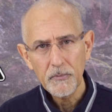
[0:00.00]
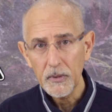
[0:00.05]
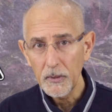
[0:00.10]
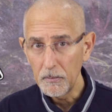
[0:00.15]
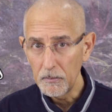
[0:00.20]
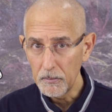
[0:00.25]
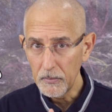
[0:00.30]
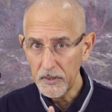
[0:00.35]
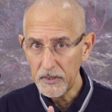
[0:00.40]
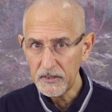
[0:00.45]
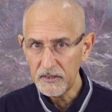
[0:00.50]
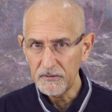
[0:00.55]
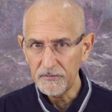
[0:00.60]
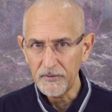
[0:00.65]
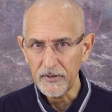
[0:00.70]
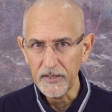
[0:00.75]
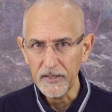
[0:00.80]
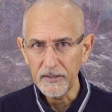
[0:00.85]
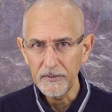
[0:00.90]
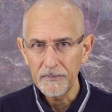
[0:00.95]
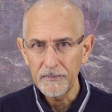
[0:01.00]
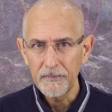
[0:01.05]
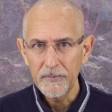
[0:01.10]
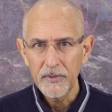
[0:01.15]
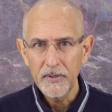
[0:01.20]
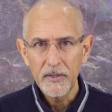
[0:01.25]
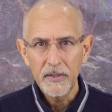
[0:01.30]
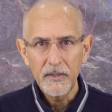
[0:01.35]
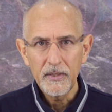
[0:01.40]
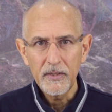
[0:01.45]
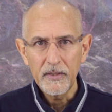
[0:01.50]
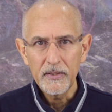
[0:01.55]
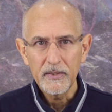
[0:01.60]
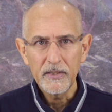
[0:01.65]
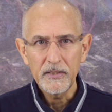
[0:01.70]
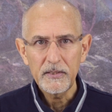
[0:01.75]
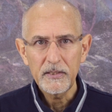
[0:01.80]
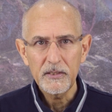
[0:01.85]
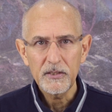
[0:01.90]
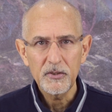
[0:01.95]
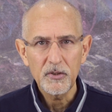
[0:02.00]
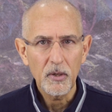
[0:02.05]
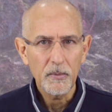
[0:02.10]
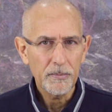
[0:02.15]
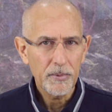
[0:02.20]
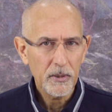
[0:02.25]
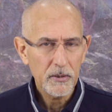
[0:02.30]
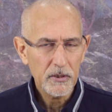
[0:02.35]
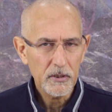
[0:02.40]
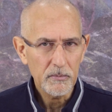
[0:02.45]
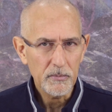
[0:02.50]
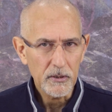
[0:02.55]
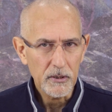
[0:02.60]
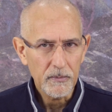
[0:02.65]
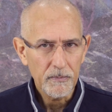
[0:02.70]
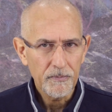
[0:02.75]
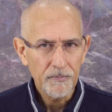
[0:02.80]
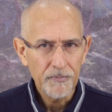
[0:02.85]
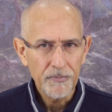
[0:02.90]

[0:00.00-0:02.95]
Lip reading: Mercifully, this is not possible.